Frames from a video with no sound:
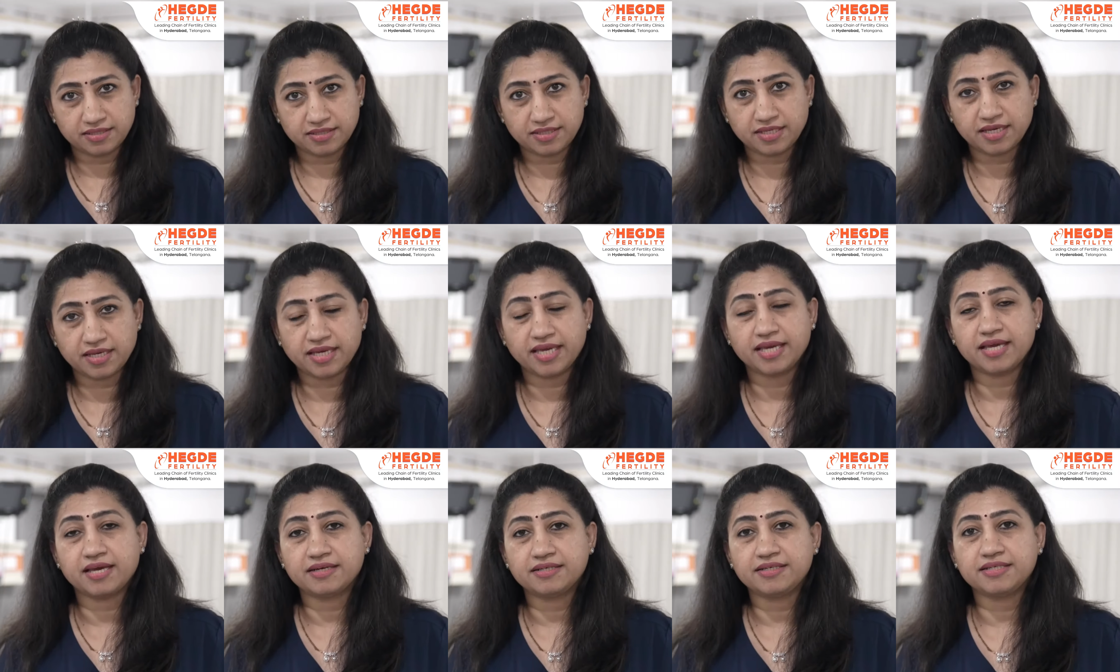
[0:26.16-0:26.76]

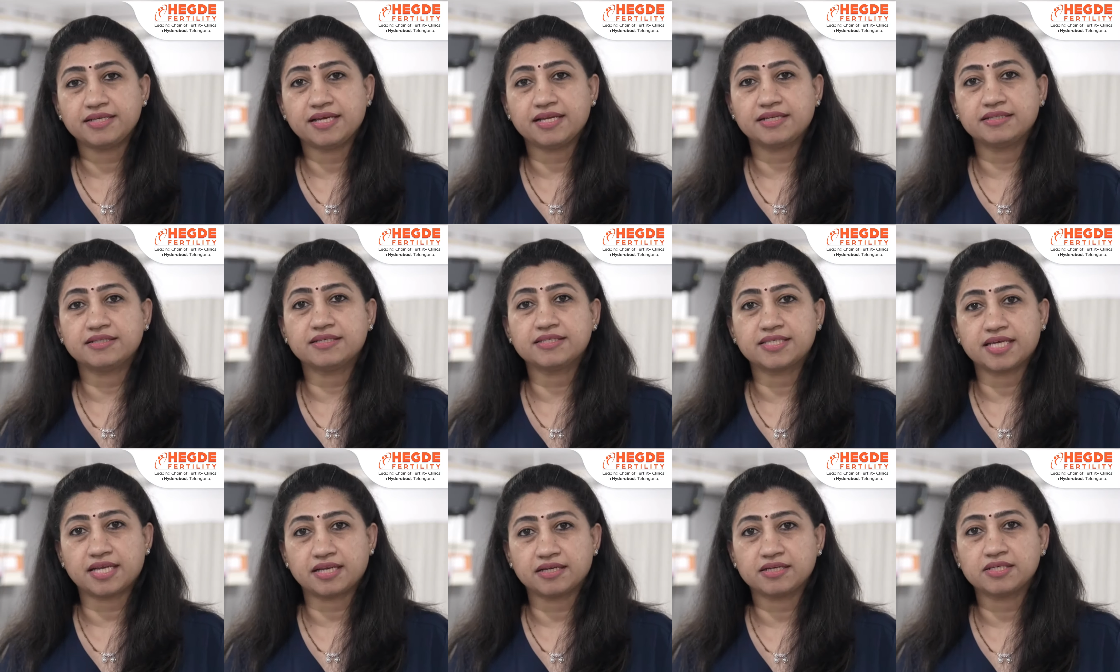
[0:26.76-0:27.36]
the ART and the
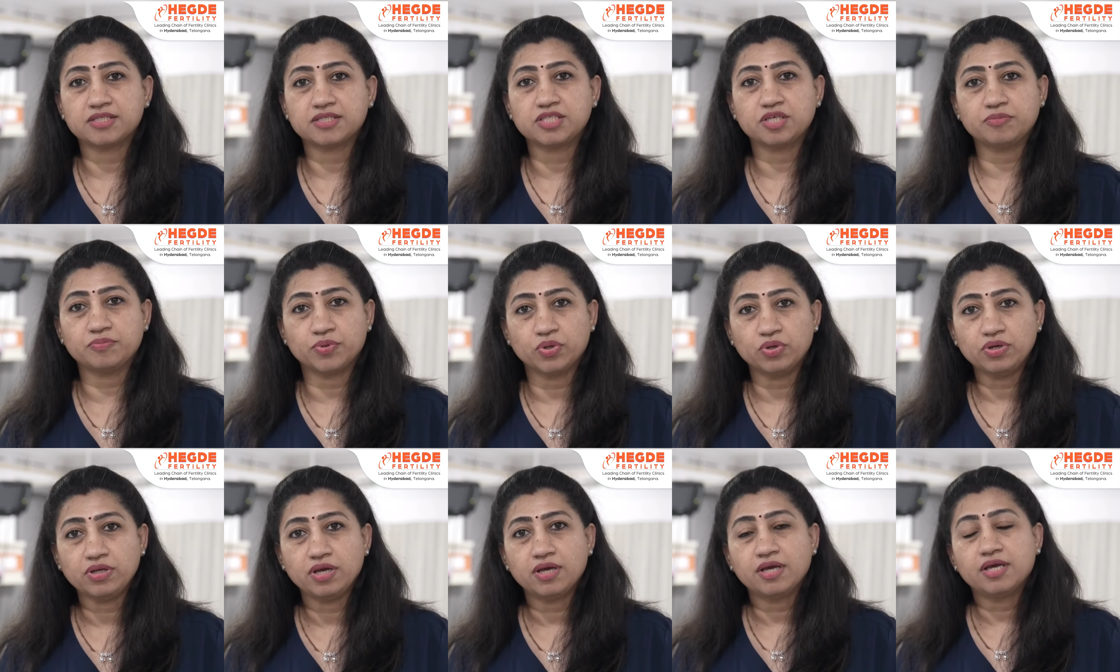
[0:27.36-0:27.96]
surrogacy
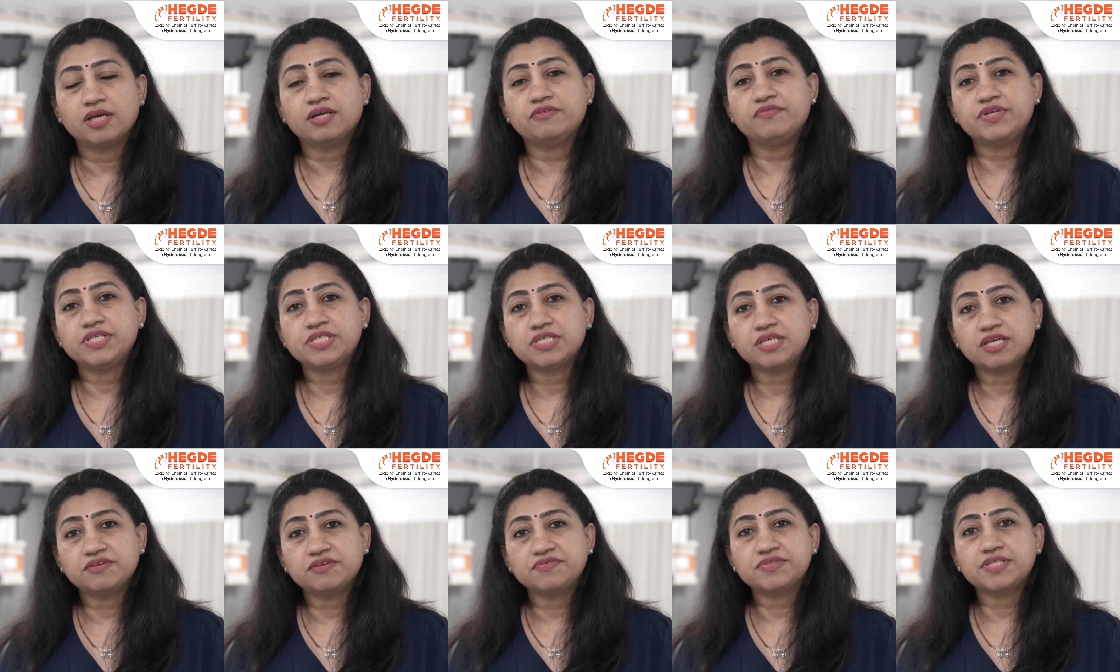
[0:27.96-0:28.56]
board,
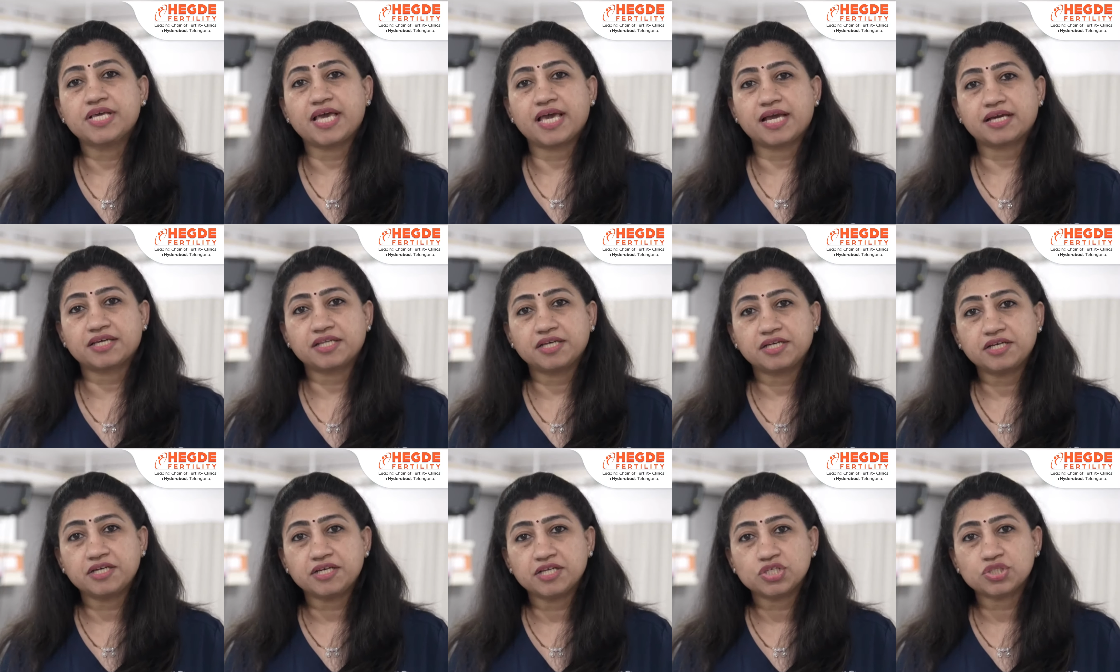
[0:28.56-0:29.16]
which gives the
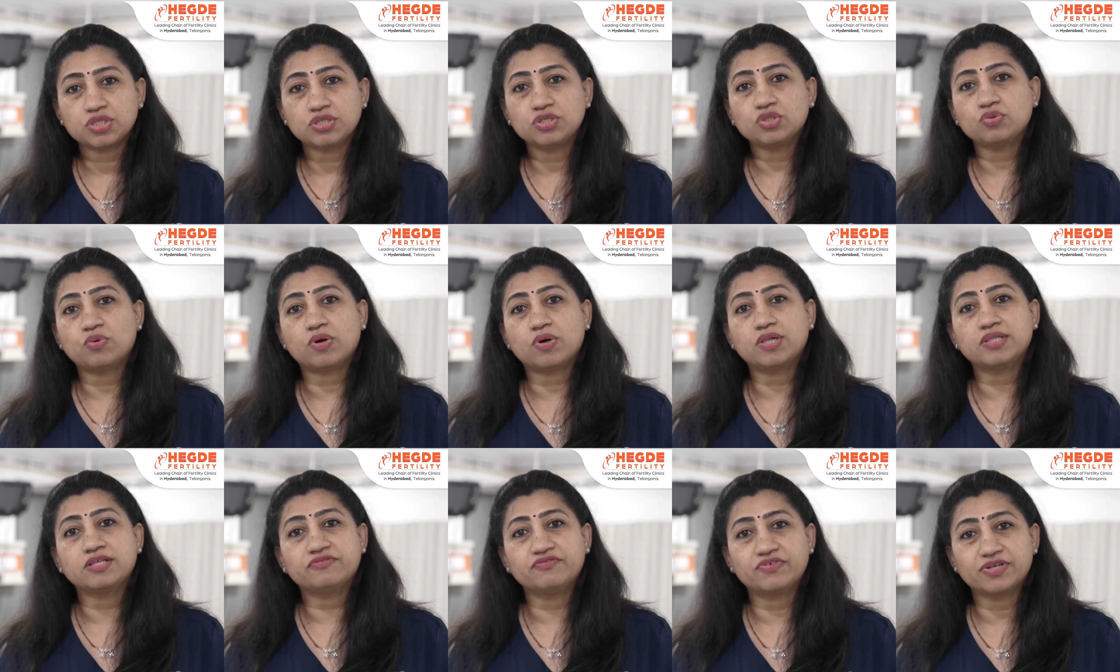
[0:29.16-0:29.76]
accreditation to
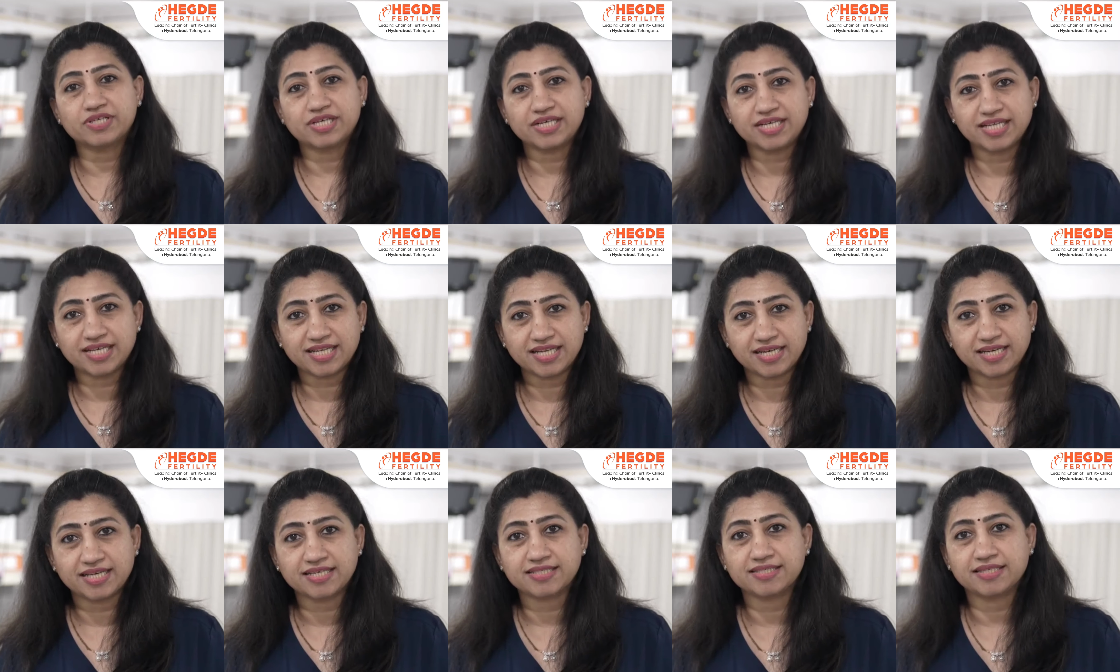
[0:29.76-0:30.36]
all the fertility
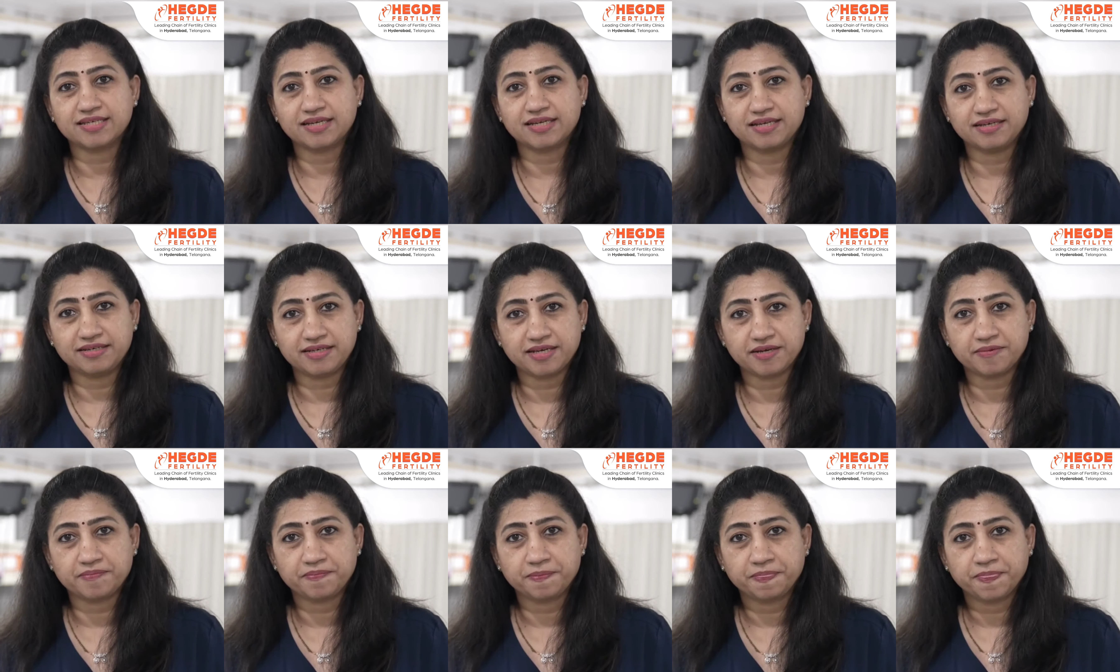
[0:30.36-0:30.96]
clinics in
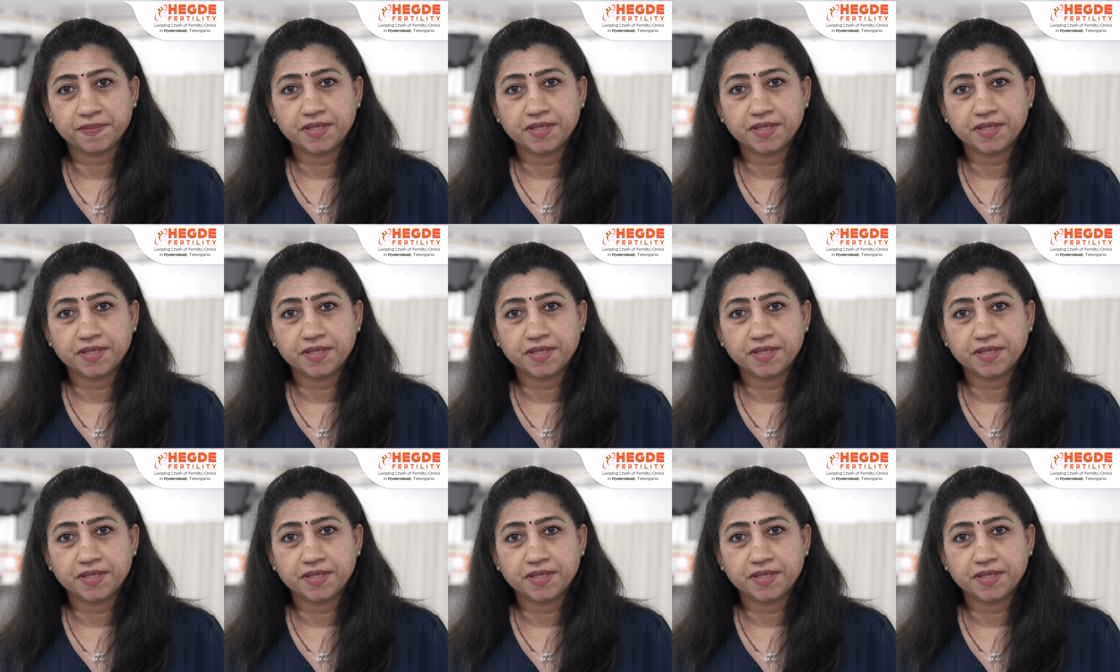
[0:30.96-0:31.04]
India.